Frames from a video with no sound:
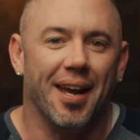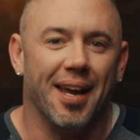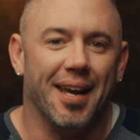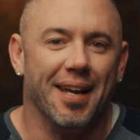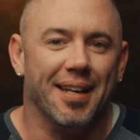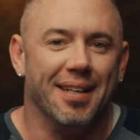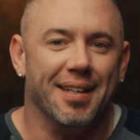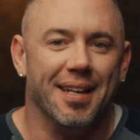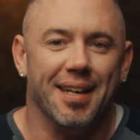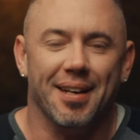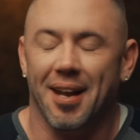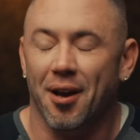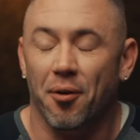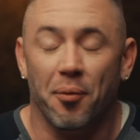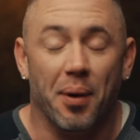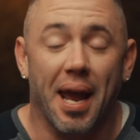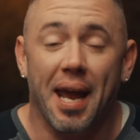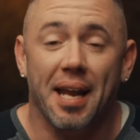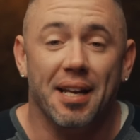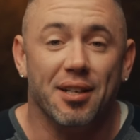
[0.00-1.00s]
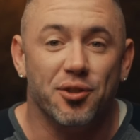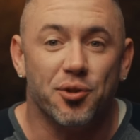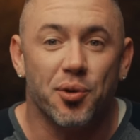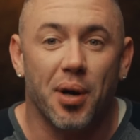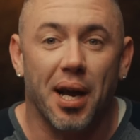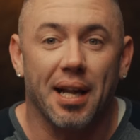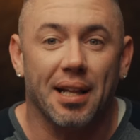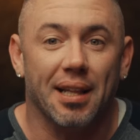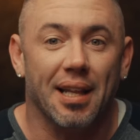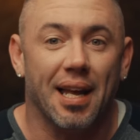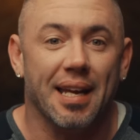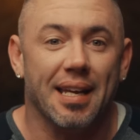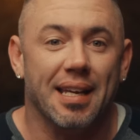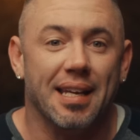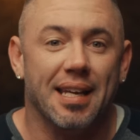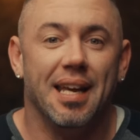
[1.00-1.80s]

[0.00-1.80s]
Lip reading: and we ate and drank like